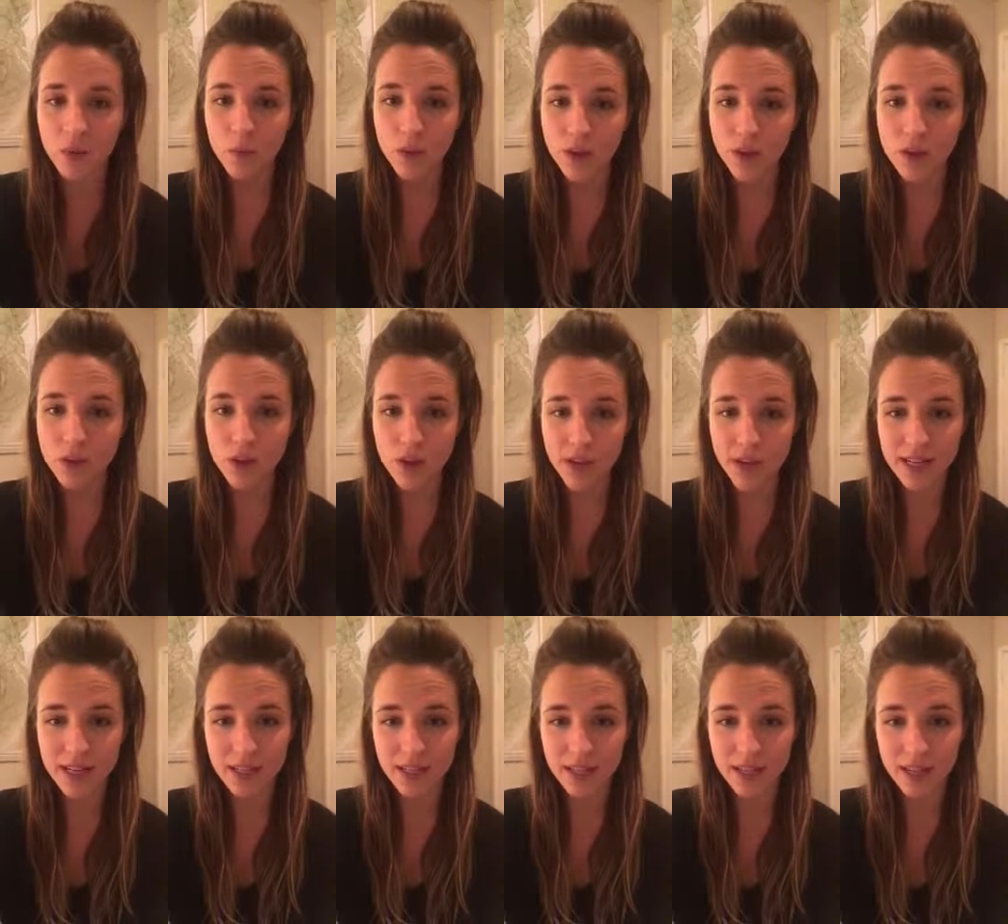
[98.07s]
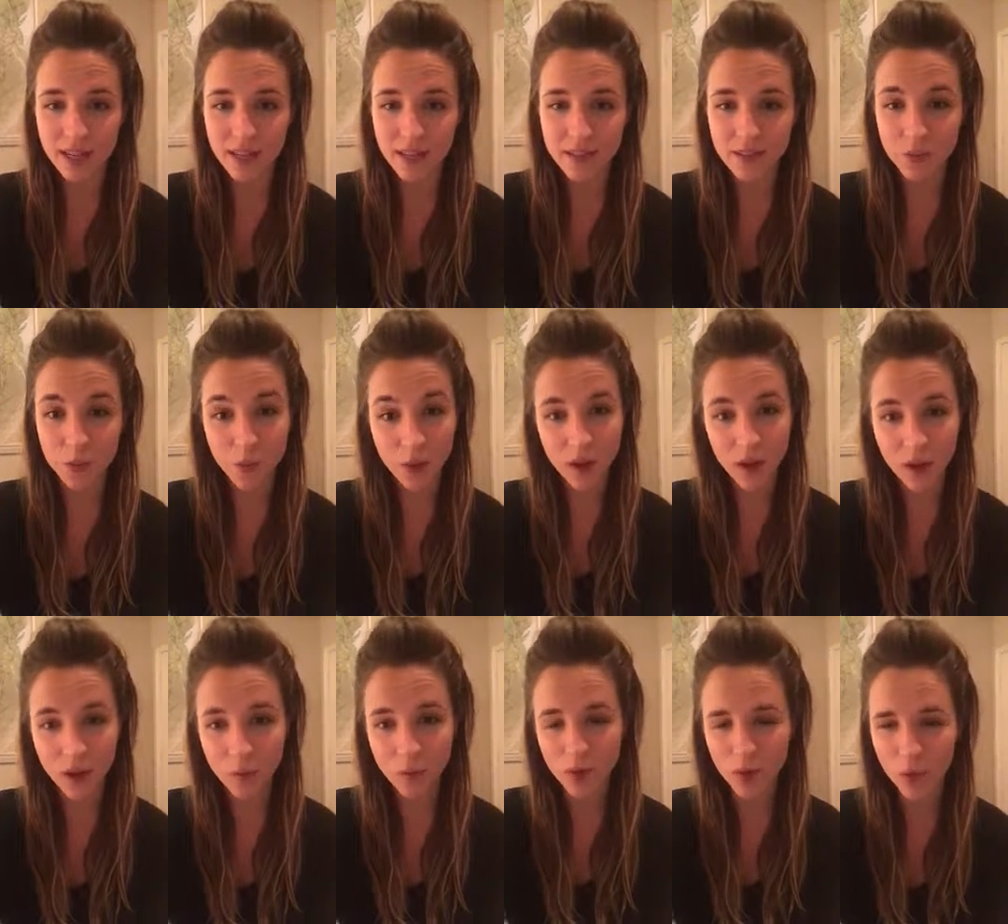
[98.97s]
we tried to eat
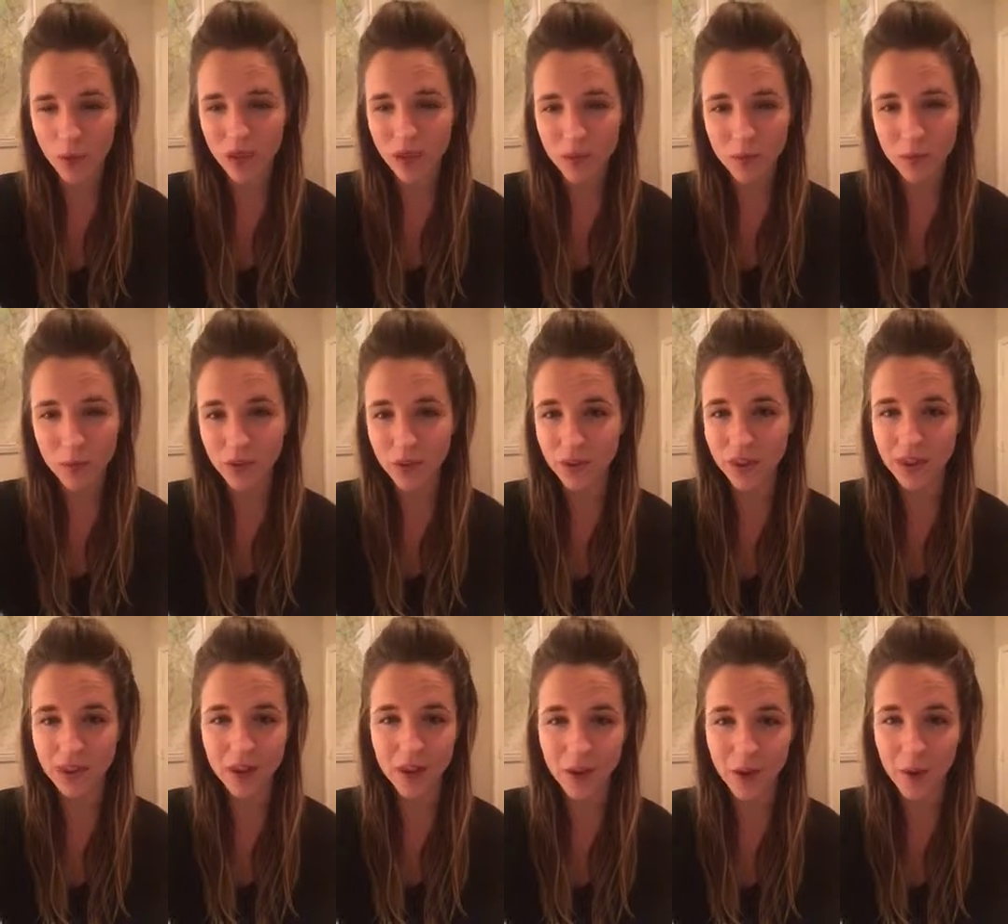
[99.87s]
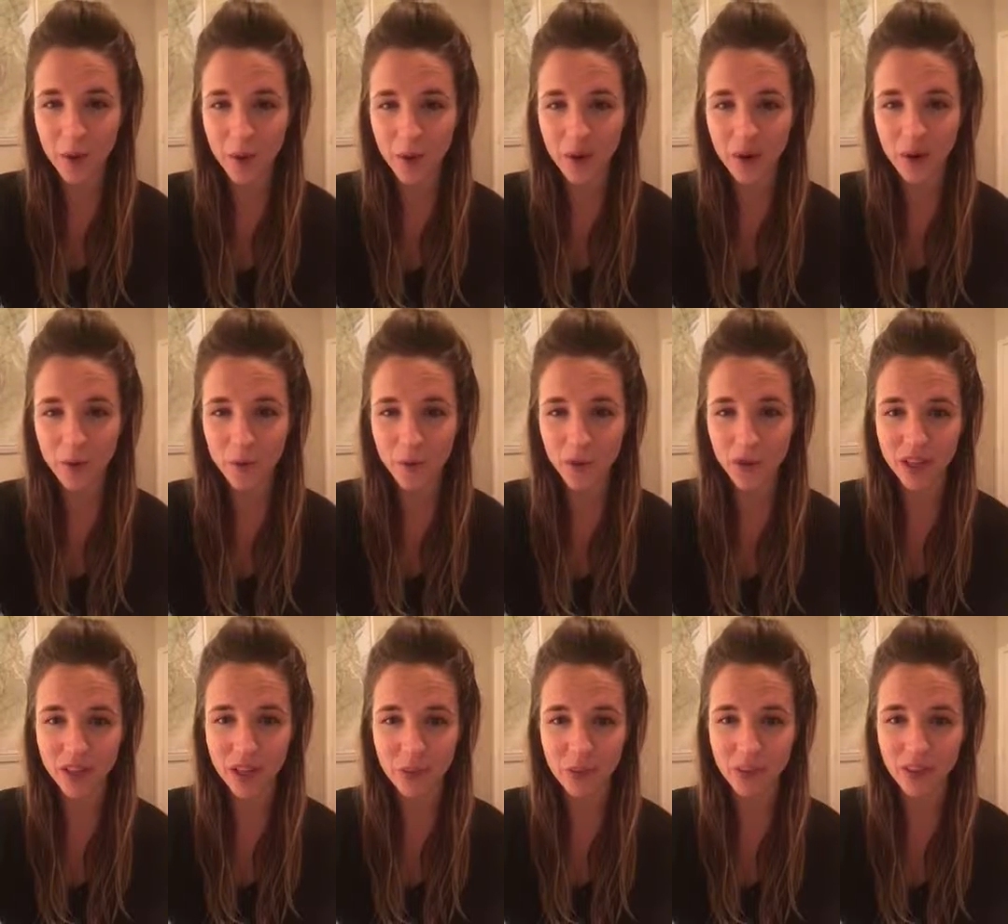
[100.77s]
well, but we didn't really know
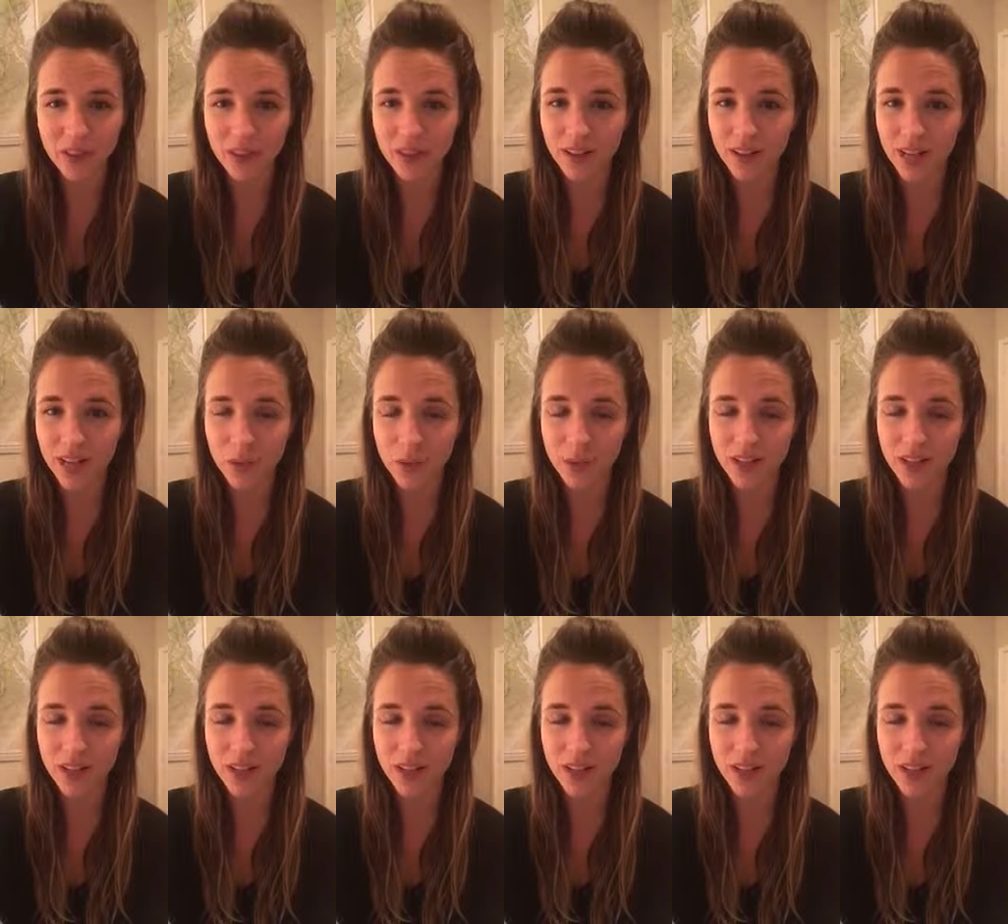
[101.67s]
what that would look like.